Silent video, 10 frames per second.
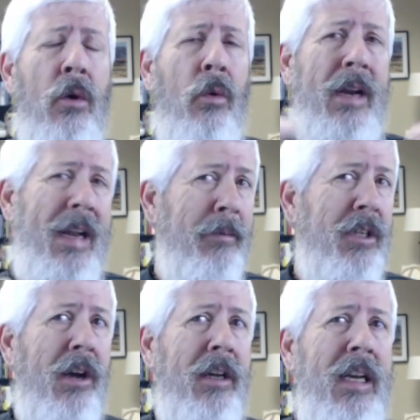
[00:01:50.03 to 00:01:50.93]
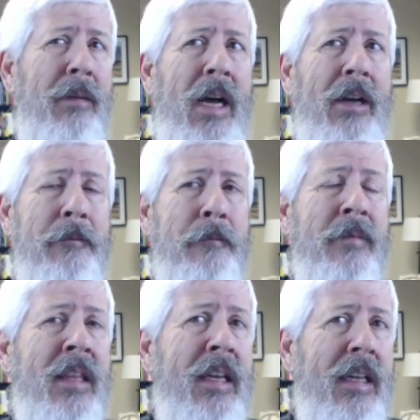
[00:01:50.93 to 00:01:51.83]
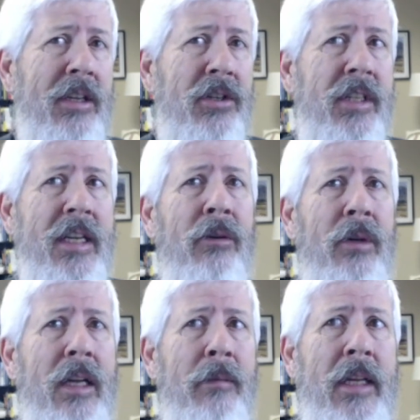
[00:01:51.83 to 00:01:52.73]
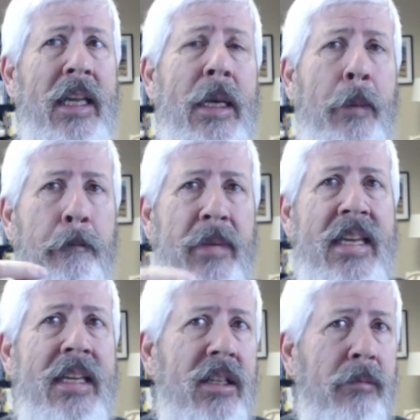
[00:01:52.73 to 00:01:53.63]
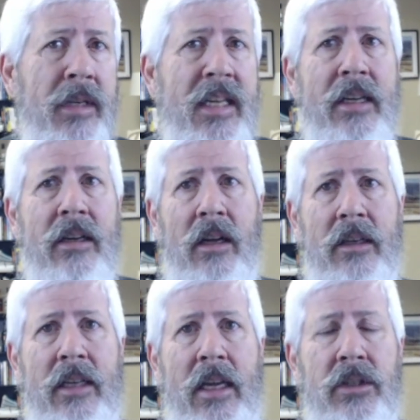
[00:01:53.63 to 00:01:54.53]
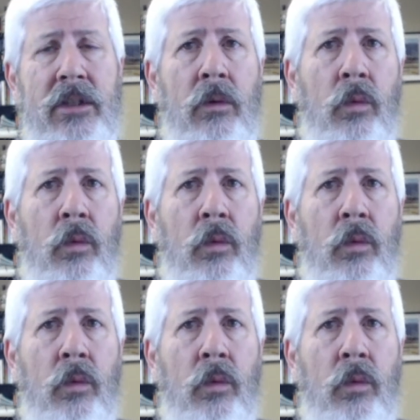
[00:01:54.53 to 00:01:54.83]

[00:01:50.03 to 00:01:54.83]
what I'm talking about is CRM in a B2B context.